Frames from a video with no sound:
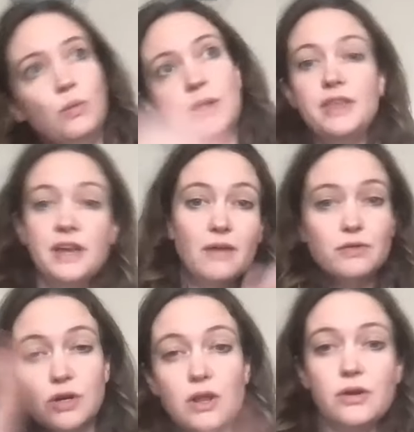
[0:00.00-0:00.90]
one thing
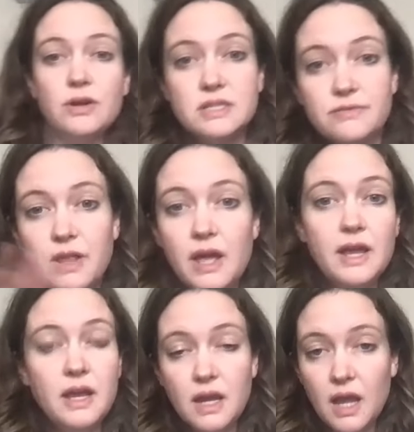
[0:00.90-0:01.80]
after another is
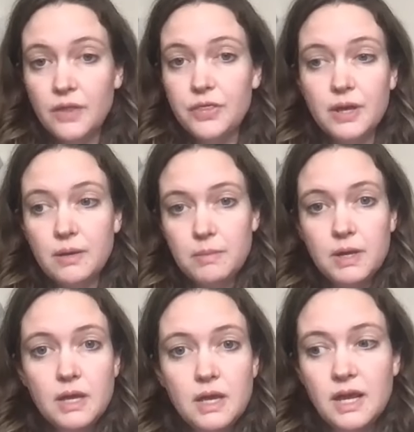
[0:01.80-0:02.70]
flying at them
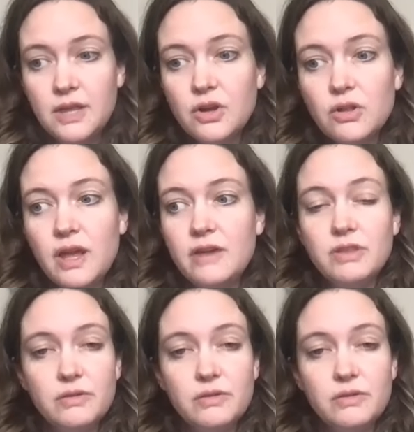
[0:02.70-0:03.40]
in their life.